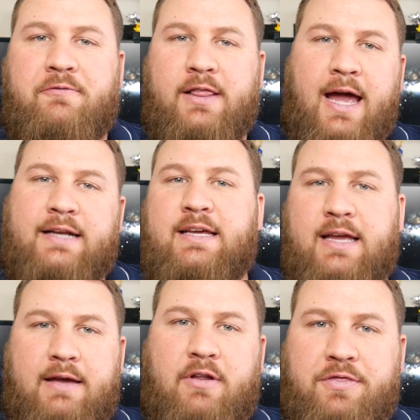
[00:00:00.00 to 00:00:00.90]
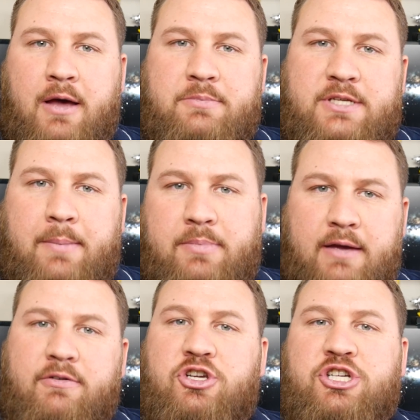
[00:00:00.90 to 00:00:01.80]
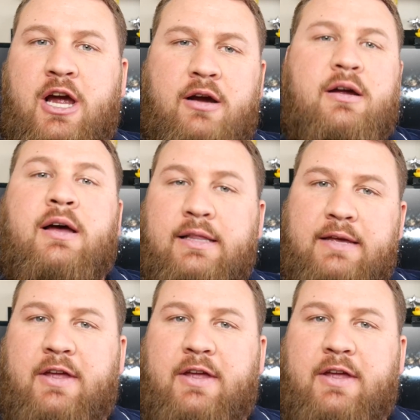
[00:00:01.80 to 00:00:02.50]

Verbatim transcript: If you liked it, give it a thumbs up, give it a share,